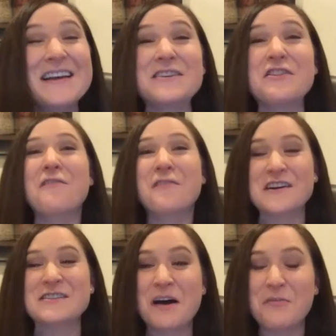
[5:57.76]
so the
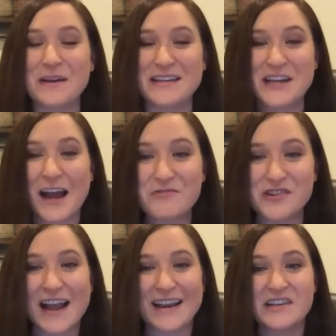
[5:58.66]
first month, we stopped
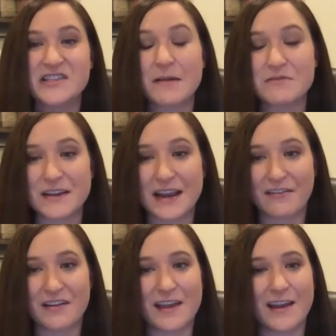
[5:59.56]
tracking, stopped doing
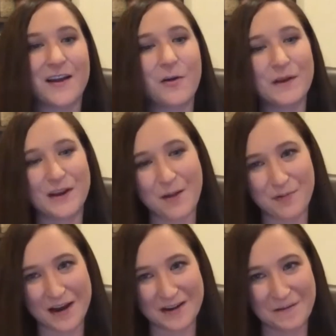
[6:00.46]
everything. We got
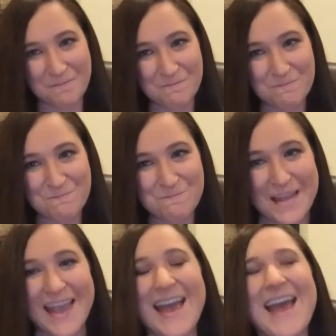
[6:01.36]
pregnant and
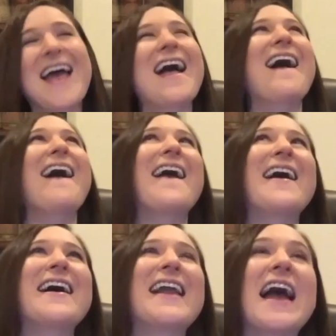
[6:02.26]

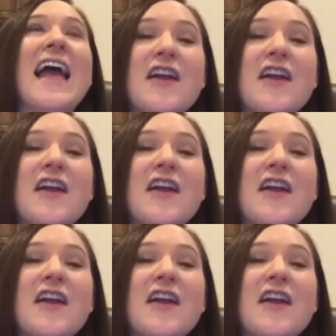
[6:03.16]
I had